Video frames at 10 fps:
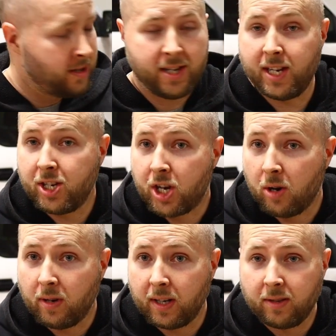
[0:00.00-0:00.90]
Didn't
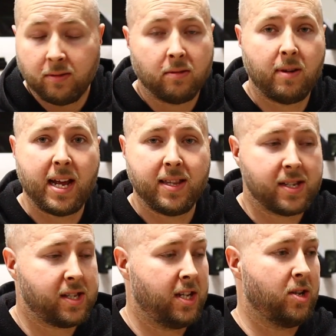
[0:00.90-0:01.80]
tow it. Ran
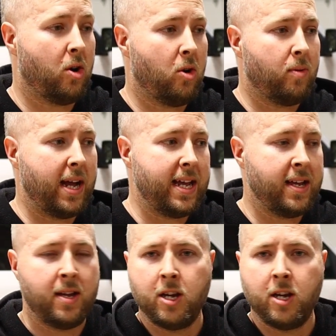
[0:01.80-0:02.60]
this thing the whole way.